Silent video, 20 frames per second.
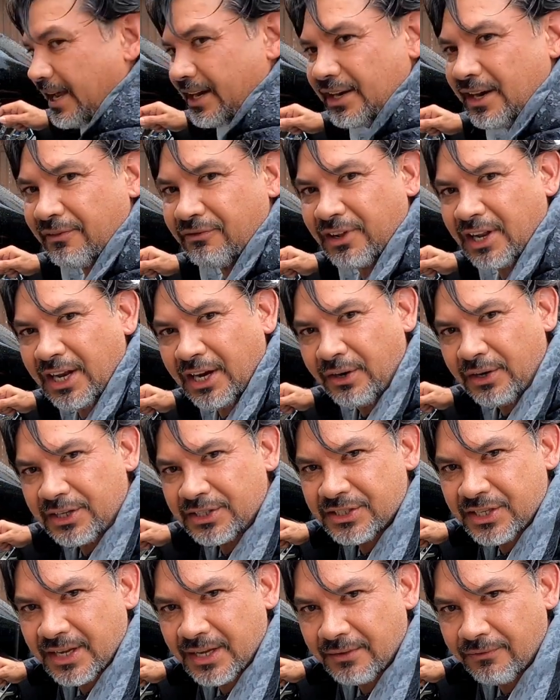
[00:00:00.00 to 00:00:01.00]
not enough
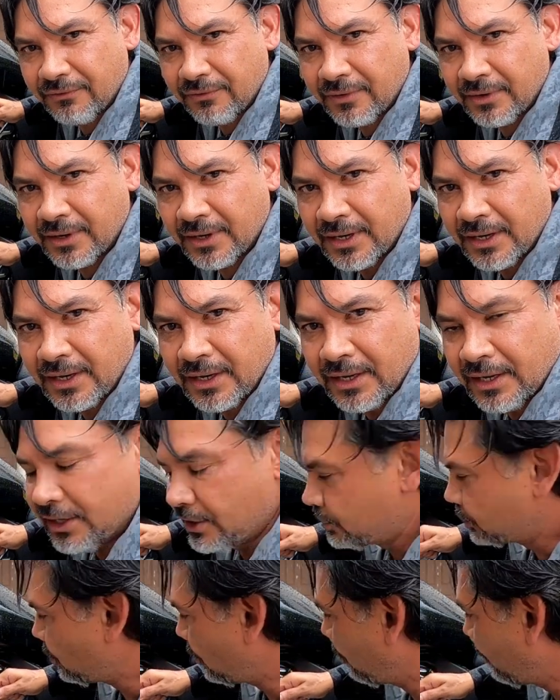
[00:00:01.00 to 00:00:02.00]
clearance.
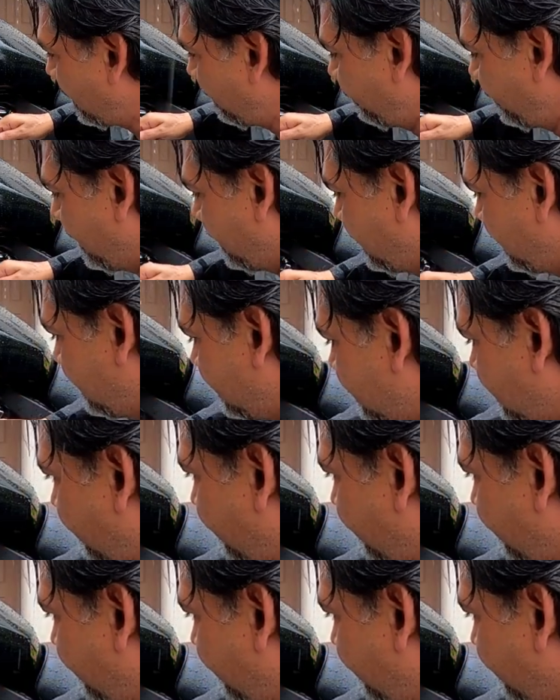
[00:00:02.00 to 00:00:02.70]
So what I'm thinking is